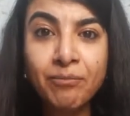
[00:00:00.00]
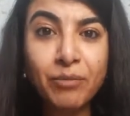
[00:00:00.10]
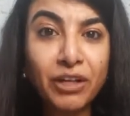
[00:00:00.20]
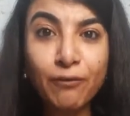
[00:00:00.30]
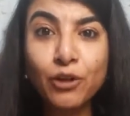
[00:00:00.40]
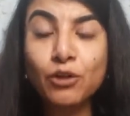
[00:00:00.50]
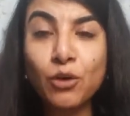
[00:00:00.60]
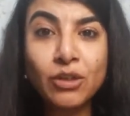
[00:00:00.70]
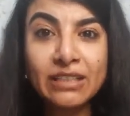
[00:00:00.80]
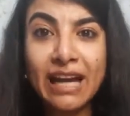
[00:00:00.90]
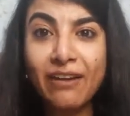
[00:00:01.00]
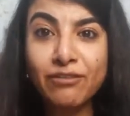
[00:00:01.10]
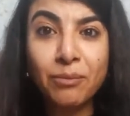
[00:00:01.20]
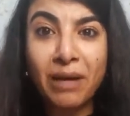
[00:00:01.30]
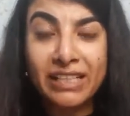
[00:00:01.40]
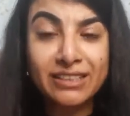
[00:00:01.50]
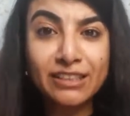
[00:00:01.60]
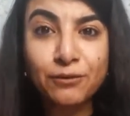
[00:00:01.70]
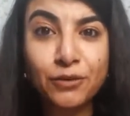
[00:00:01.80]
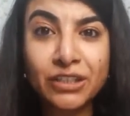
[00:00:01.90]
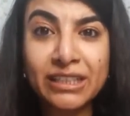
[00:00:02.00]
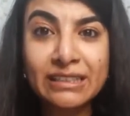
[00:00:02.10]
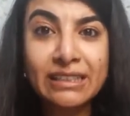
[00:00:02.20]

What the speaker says: but if you don't have the mindset for it,